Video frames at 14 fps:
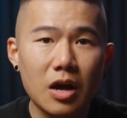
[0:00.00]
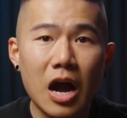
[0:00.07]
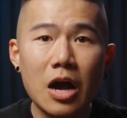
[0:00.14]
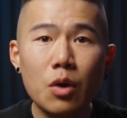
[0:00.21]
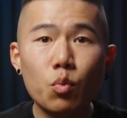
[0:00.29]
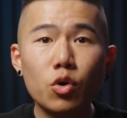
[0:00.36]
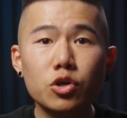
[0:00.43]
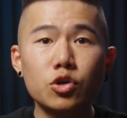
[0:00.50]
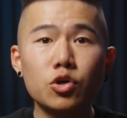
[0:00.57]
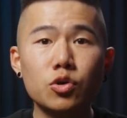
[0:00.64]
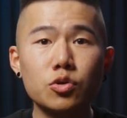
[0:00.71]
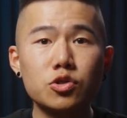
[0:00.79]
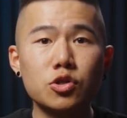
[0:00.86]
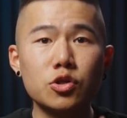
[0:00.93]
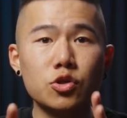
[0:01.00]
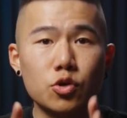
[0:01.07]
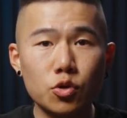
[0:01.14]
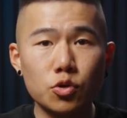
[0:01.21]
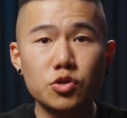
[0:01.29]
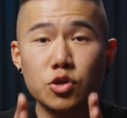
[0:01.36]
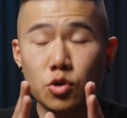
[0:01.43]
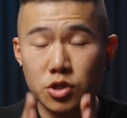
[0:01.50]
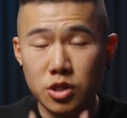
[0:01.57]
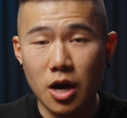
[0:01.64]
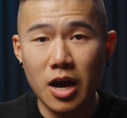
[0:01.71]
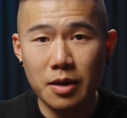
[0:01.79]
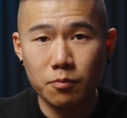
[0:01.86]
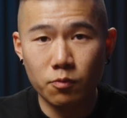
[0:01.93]
I want you to use your
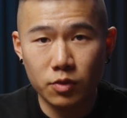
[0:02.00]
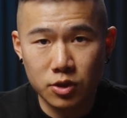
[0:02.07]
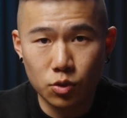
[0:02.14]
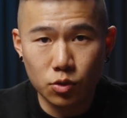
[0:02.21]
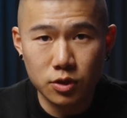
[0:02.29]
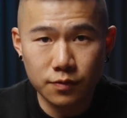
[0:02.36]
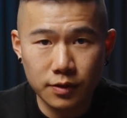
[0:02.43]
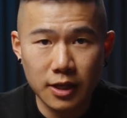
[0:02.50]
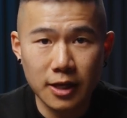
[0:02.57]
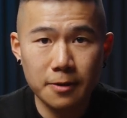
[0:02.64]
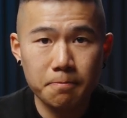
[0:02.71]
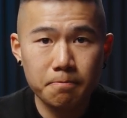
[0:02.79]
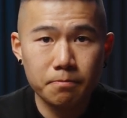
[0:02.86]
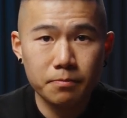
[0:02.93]
time resourcefully.